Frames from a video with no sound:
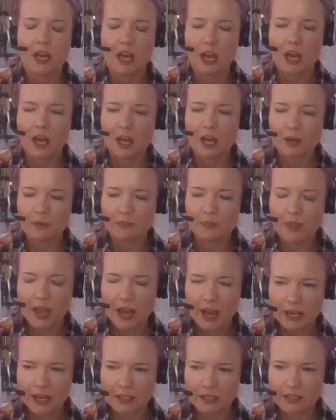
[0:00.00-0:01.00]
um,
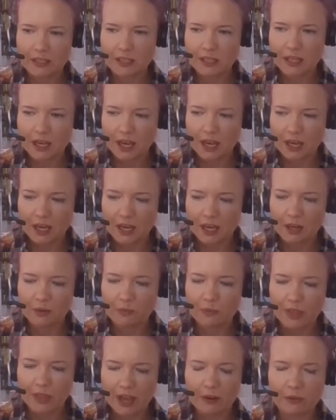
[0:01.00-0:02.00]
and uh,
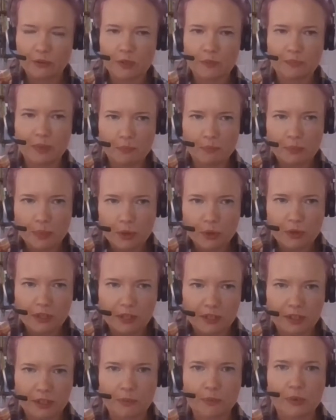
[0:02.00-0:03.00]
without
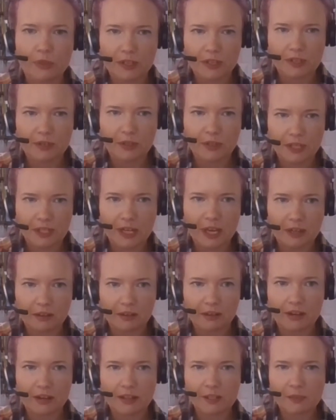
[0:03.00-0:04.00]
bamboozling them with the,
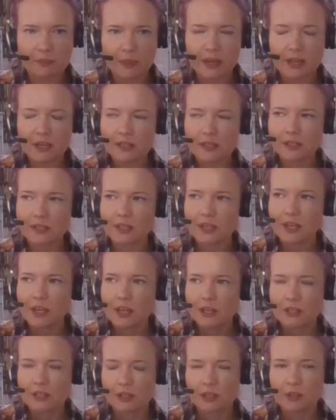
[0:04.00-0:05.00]
technical aspects.
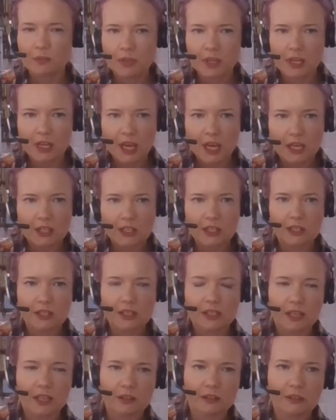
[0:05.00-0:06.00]
So, communication
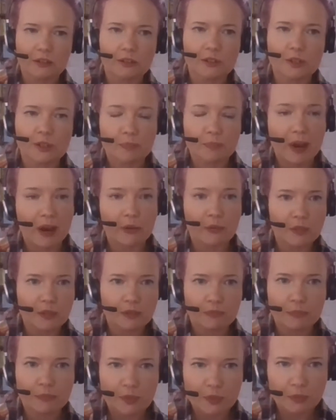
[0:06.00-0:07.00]
skills, powers
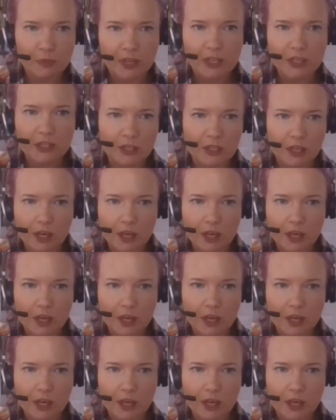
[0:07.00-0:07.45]
of persuasion